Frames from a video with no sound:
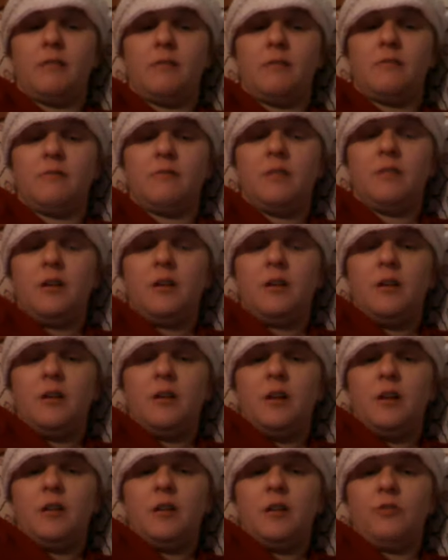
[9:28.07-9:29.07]
and
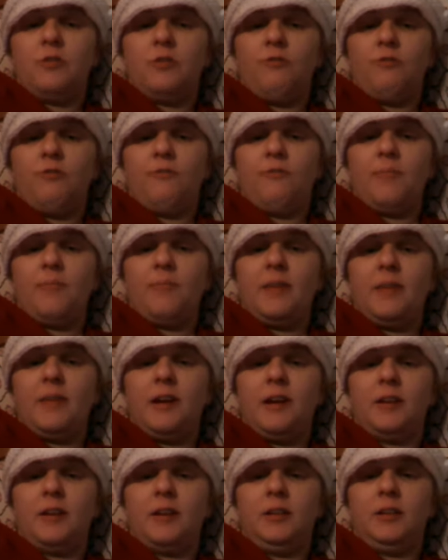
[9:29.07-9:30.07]
go from
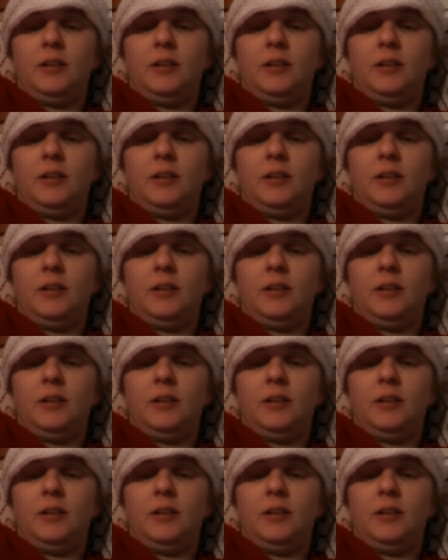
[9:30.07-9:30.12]
there.